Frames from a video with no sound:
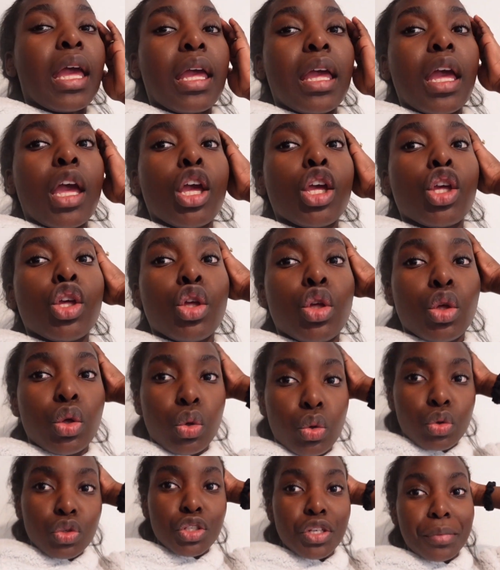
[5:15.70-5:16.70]
a
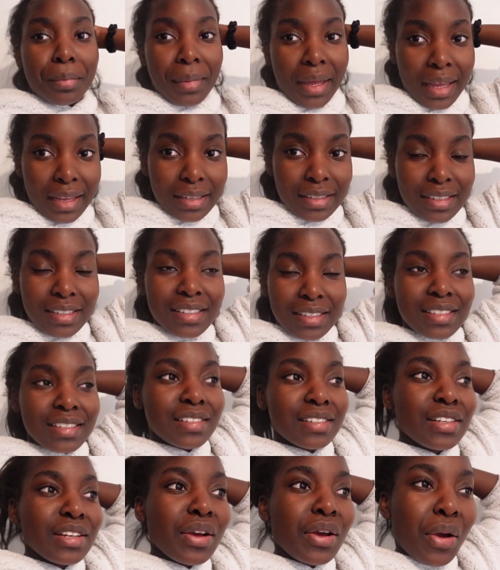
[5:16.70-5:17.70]
huge
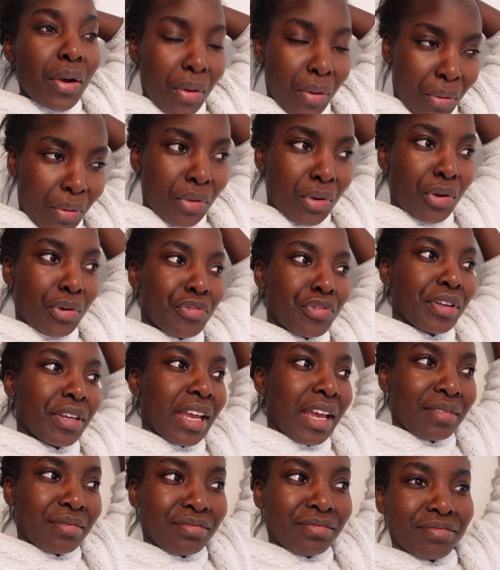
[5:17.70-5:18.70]
mess all over again.